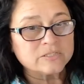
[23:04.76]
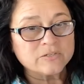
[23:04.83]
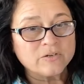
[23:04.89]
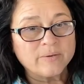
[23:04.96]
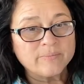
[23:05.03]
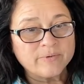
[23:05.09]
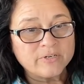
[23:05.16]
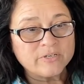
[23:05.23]
So
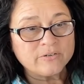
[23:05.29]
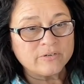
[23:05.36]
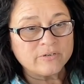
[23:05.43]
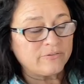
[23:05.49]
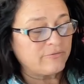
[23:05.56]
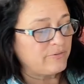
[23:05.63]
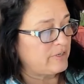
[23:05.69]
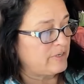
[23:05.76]
I'm going to do
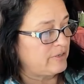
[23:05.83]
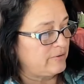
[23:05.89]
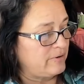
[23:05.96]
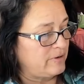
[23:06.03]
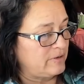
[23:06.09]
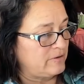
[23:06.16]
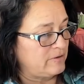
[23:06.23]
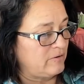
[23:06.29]
another video
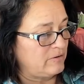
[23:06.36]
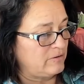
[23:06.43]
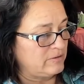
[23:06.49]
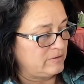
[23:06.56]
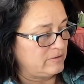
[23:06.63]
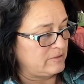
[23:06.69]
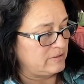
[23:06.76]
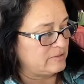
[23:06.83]
on all
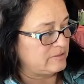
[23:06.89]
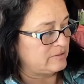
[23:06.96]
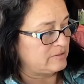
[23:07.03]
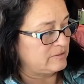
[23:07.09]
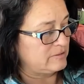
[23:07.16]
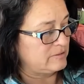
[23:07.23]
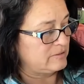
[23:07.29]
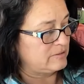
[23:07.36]
of
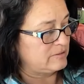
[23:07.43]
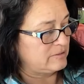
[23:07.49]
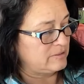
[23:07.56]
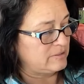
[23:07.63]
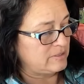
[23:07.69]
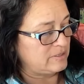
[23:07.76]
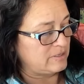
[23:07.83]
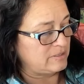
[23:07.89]
this.
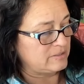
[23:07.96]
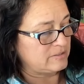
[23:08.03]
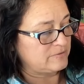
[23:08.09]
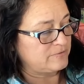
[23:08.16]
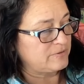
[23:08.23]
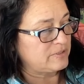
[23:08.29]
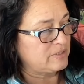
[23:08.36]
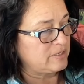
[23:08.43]
Yeah,
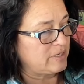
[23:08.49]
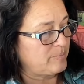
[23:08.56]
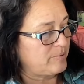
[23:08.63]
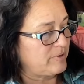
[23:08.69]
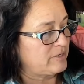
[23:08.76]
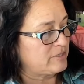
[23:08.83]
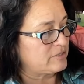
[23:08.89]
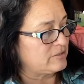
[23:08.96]
it's fifty-eight
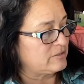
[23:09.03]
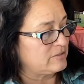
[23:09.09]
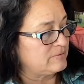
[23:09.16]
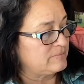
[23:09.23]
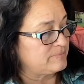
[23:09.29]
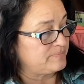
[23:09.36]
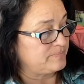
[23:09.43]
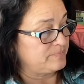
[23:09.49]
pages.